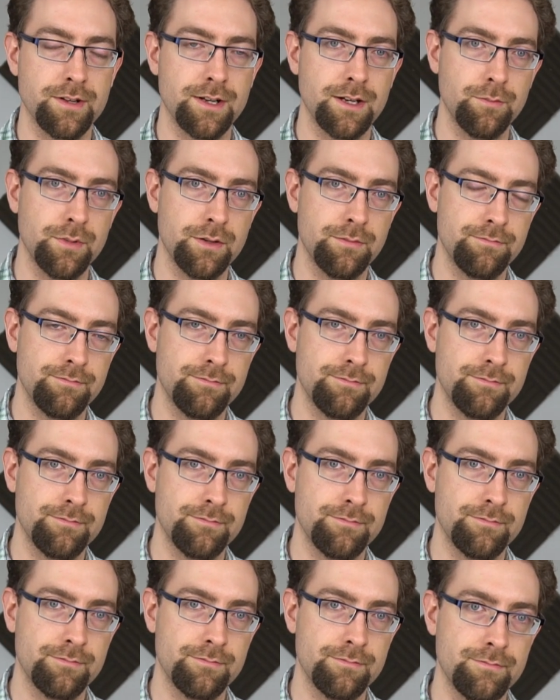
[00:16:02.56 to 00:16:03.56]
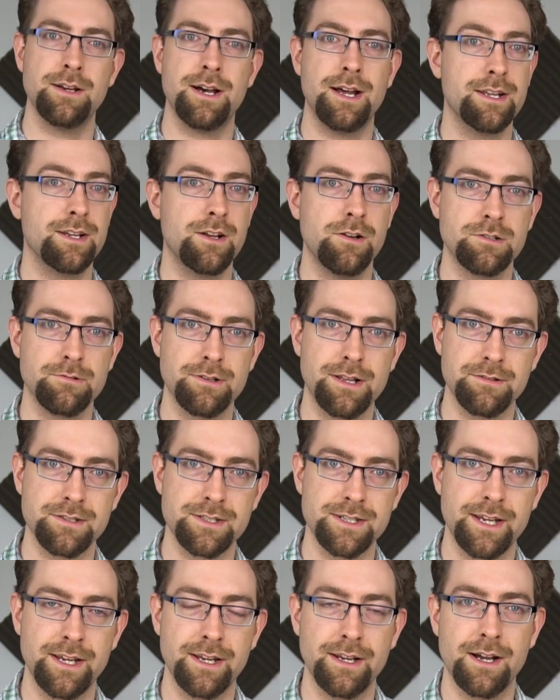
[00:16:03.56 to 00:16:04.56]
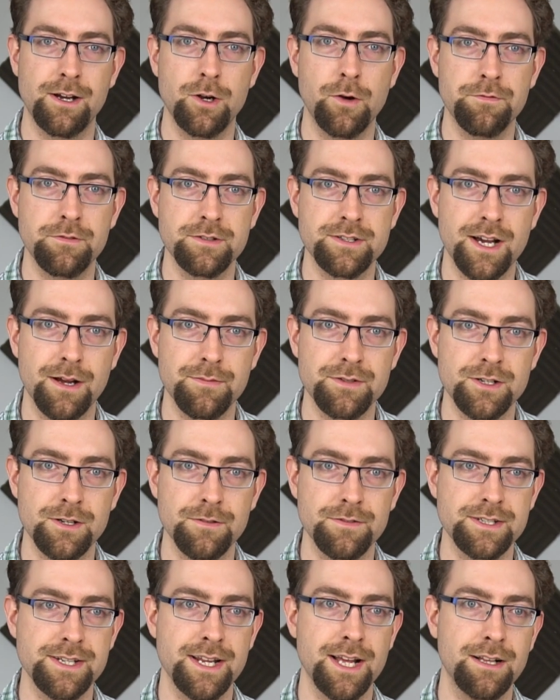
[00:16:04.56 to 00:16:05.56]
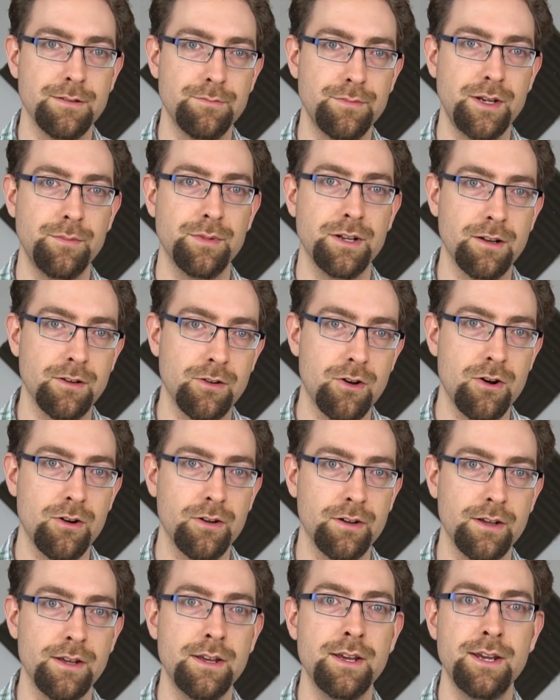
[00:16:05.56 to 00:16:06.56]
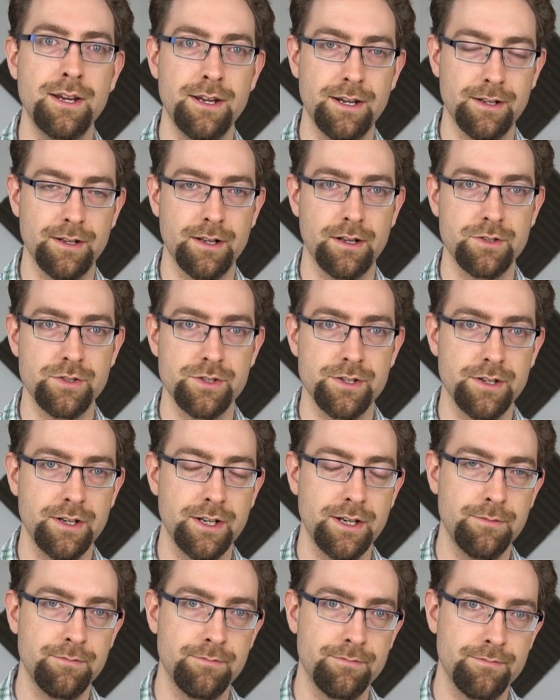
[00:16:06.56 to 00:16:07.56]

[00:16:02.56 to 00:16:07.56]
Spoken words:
type. And it goes without saying, I offer a type service to help people along in that journey.